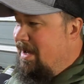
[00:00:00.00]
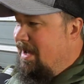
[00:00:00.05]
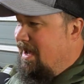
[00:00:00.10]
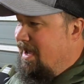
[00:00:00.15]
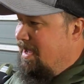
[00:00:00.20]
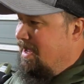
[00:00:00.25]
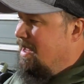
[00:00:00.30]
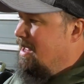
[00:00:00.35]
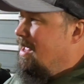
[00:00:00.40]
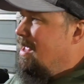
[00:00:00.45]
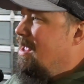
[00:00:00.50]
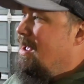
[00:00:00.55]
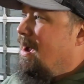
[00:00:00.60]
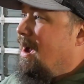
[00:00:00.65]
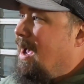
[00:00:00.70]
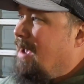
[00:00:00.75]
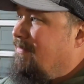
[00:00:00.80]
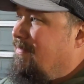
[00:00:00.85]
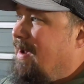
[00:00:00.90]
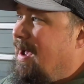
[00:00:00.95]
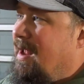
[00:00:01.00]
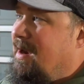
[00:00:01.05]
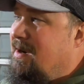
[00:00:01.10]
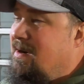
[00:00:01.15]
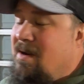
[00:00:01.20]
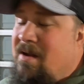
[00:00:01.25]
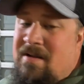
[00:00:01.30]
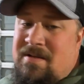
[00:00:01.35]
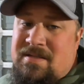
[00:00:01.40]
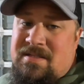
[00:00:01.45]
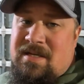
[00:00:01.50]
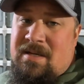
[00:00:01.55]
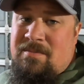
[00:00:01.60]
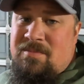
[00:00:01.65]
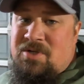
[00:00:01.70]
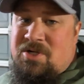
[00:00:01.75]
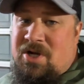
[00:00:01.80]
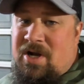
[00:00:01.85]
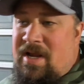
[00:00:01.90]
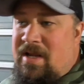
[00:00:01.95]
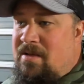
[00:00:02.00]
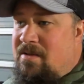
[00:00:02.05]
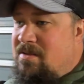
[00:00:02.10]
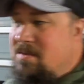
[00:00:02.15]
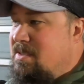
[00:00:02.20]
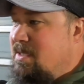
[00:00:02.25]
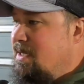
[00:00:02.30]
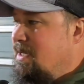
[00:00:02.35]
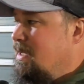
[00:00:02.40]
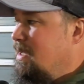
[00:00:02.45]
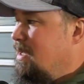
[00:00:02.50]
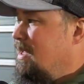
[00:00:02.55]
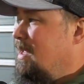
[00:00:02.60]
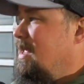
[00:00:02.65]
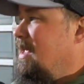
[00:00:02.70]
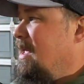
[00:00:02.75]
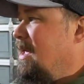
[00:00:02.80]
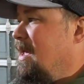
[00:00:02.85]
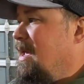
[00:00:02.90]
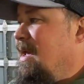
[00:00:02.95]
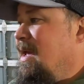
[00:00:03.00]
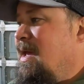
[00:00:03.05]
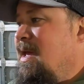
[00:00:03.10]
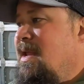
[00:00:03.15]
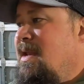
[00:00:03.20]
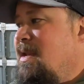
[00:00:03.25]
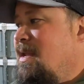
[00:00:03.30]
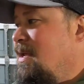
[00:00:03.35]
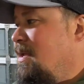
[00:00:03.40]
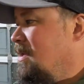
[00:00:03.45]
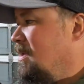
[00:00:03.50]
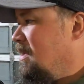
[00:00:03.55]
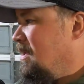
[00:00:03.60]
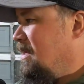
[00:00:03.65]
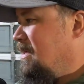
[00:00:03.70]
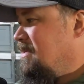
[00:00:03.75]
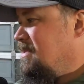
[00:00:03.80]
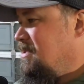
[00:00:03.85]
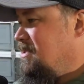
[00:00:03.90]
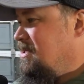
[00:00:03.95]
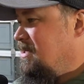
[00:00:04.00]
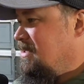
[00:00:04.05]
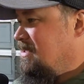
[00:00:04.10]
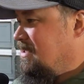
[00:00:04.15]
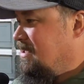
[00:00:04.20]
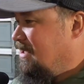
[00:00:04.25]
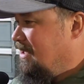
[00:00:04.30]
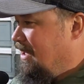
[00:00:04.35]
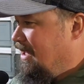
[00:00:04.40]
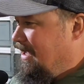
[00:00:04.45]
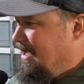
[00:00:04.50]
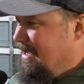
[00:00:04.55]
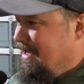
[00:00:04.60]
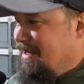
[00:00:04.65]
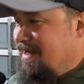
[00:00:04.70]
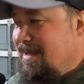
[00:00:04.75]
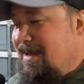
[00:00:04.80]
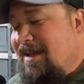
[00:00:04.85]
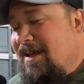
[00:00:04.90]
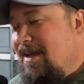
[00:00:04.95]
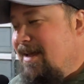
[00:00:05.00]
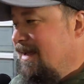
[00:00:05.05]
high. I've had it on some trails and it's just like,